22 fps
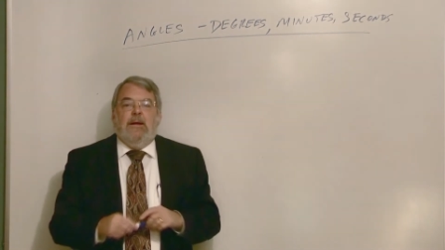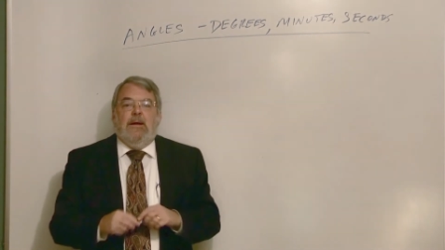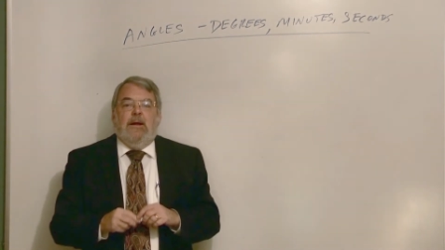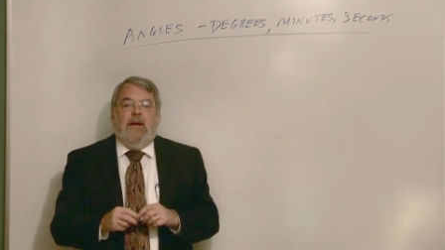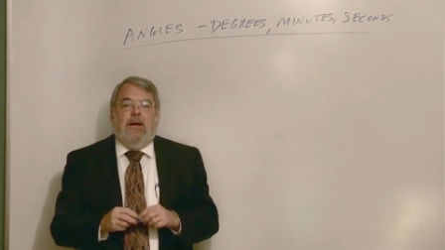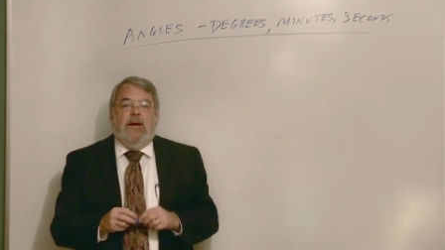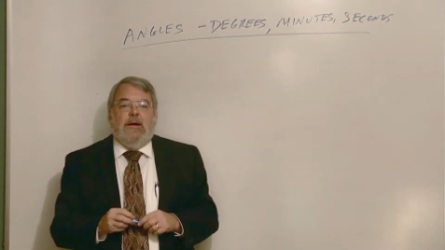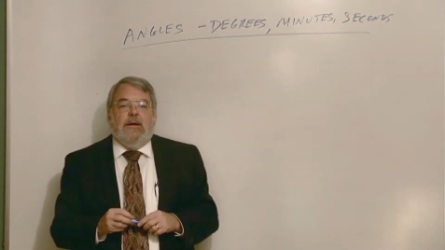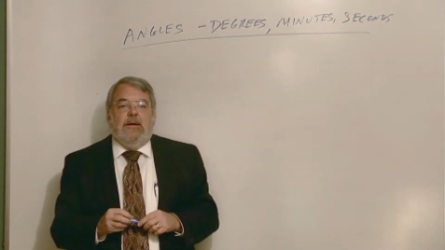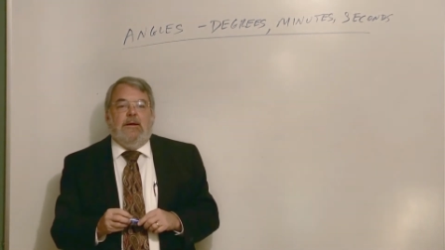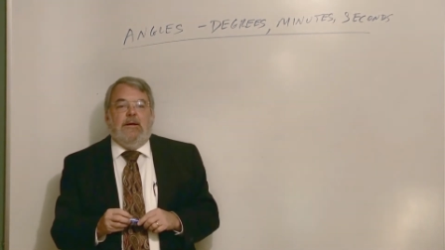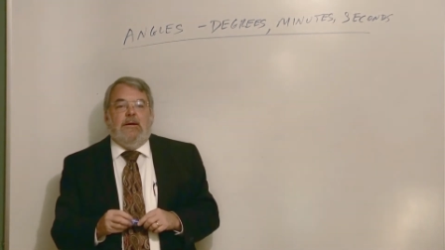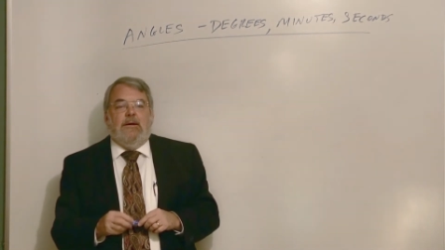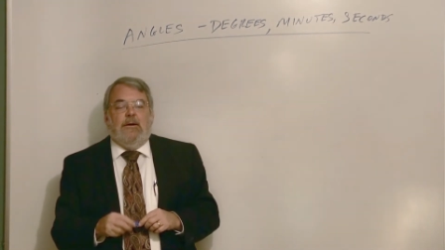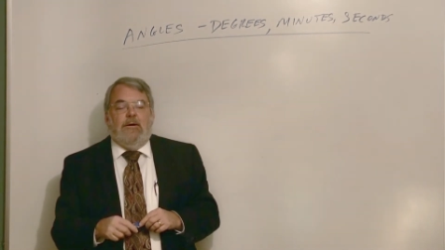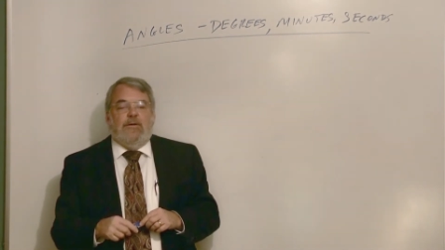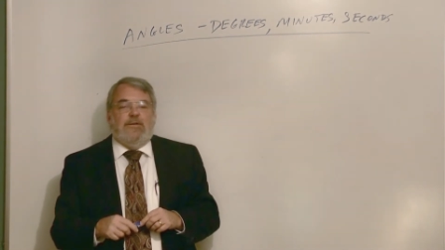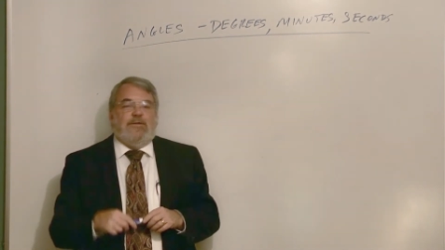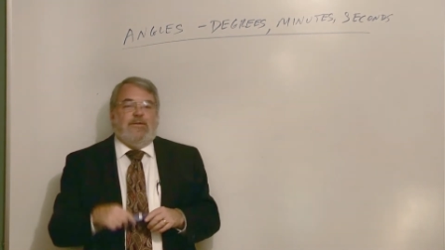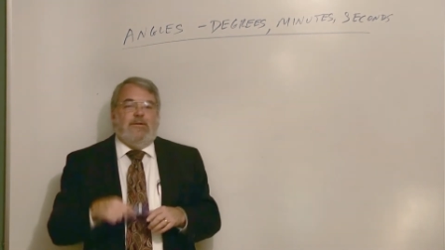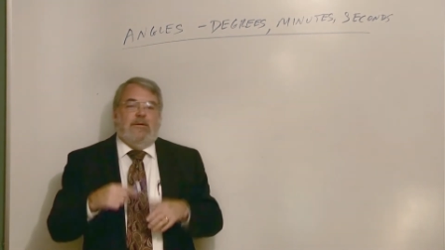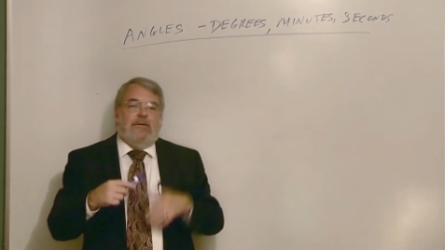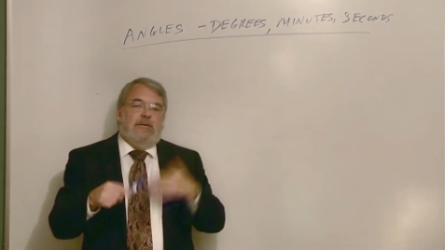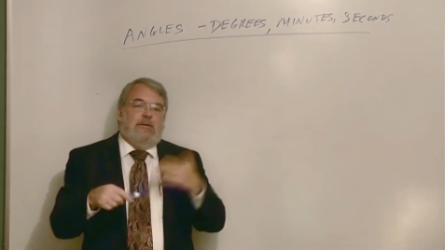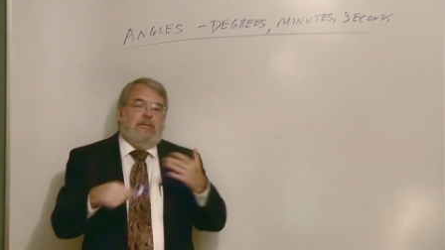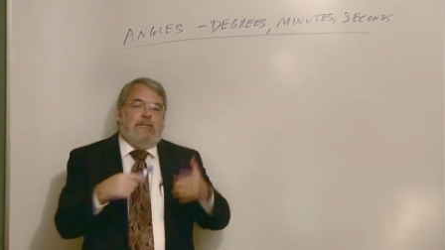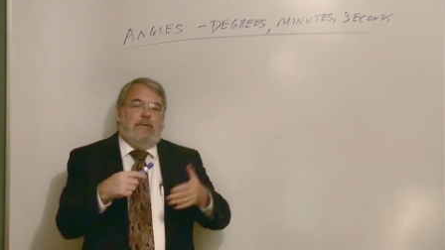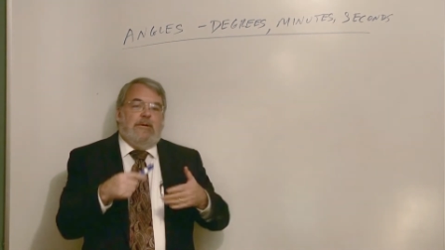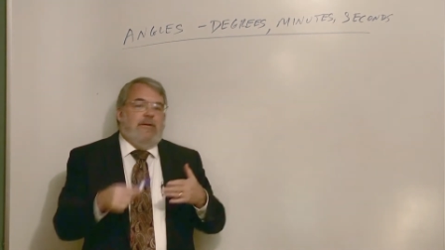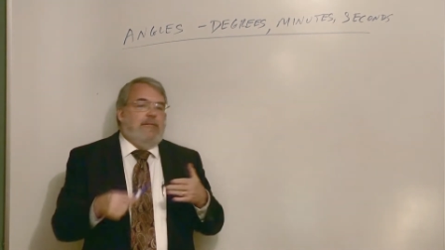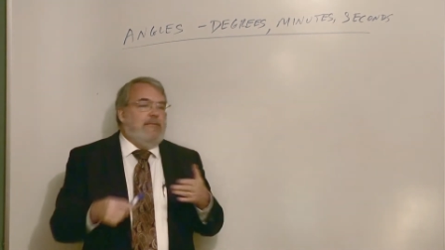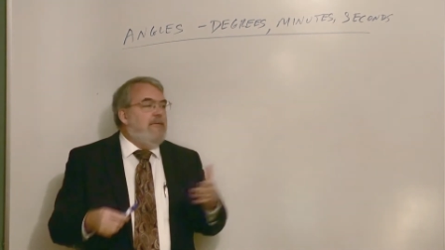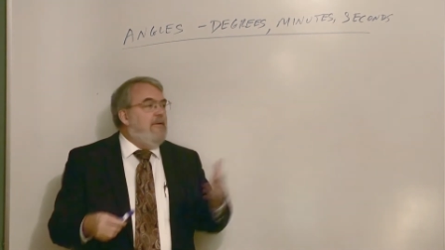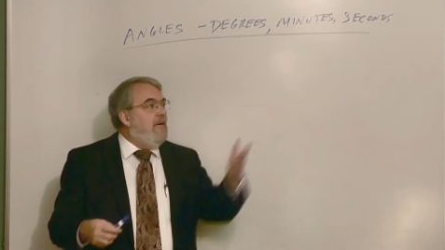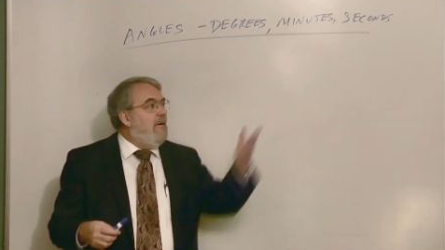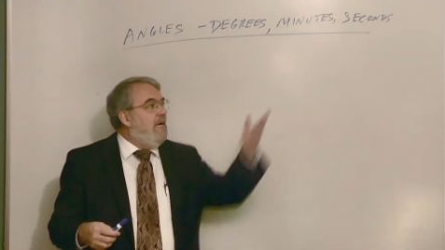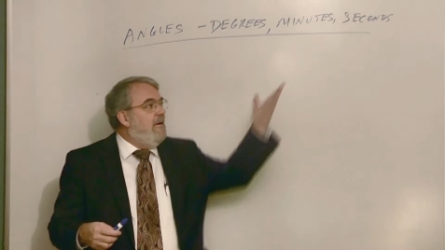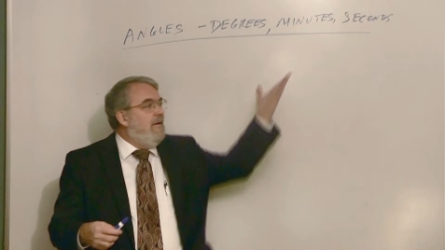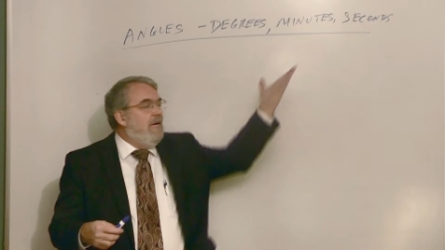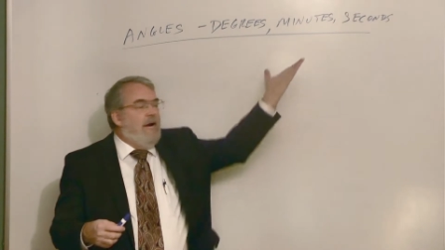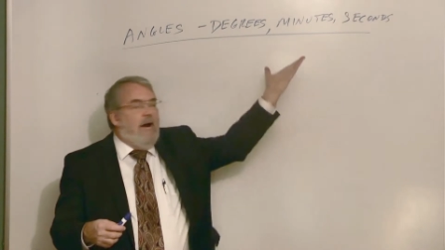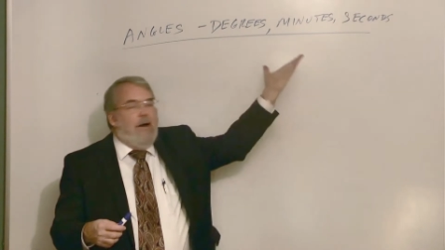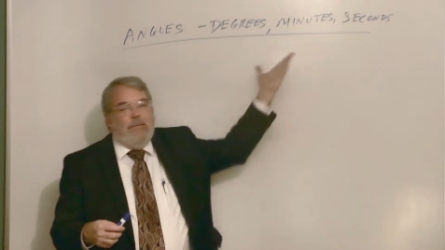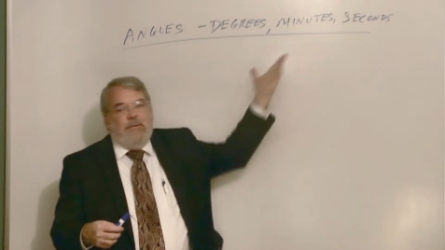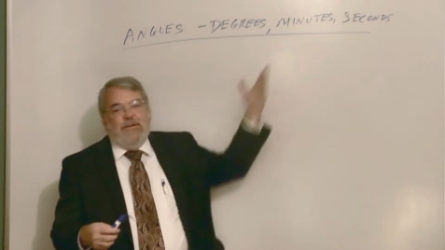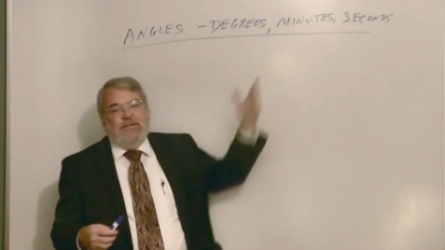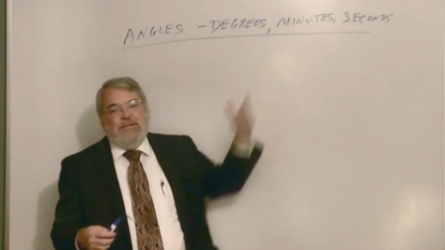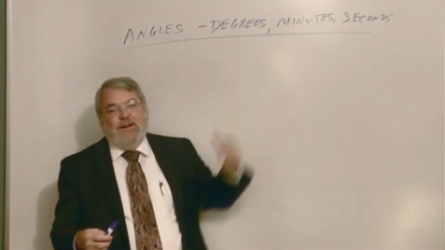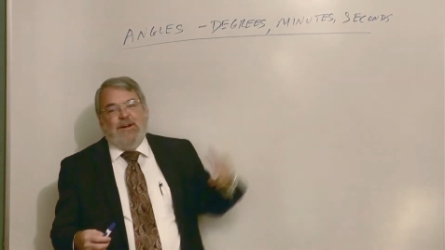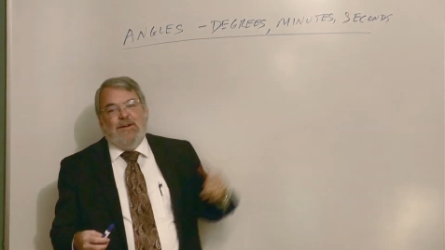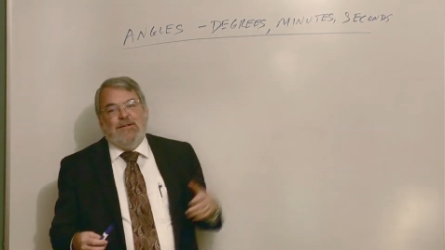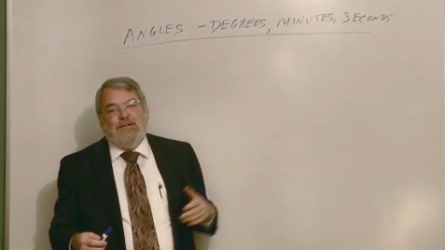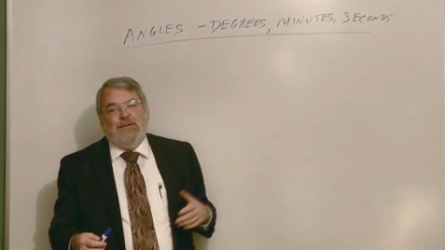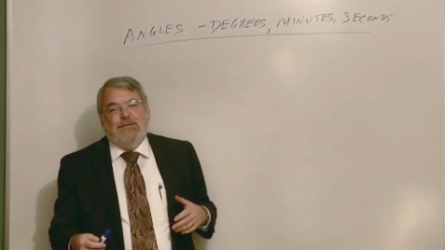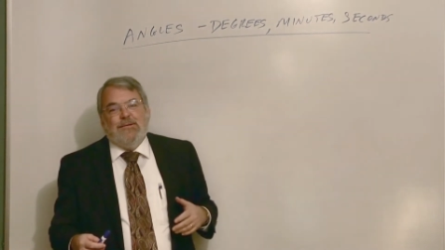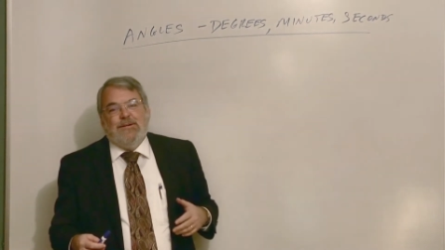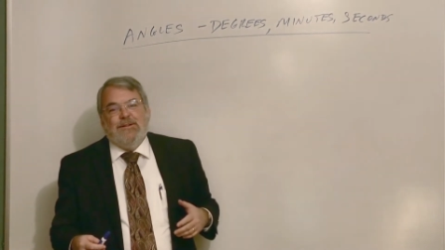and also a little bit of computation